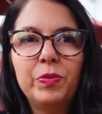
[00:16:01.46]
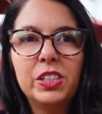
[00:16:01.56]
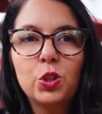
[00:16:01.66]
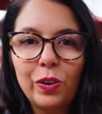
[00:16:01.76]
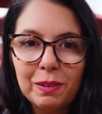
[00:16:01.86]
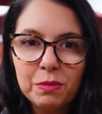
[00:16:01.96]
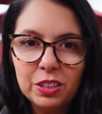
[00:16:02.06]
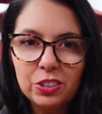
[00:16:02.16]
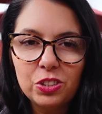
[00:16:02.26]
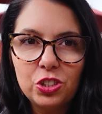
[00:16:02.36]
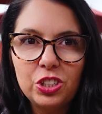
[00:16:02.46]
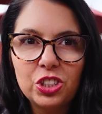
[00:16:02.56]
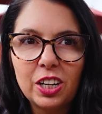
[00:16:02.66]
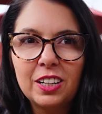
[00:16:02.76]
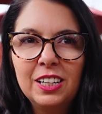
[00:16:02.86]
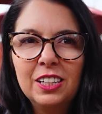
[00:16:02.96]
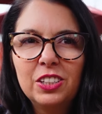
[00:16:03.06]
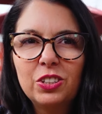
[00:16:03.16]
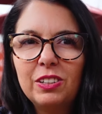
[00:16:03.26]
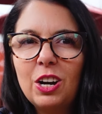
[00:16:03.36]
his grandmother's chicha.
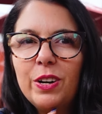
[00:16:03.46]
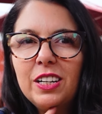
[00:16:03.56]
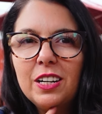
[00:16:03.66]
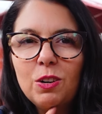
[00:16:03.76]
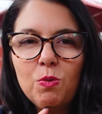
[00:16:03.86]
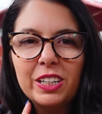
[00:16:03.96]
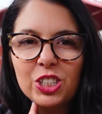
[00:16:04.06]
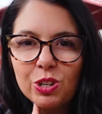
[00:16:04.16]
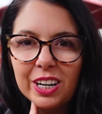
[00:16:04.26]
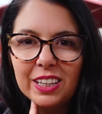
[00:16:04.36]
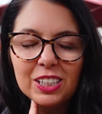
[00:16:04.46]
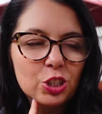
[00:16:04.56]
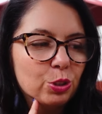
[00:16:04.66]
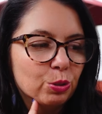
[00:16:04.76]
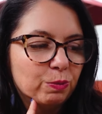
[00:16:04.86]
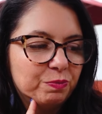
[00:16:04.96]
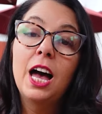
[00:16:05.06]
So now I kind of want to try that too.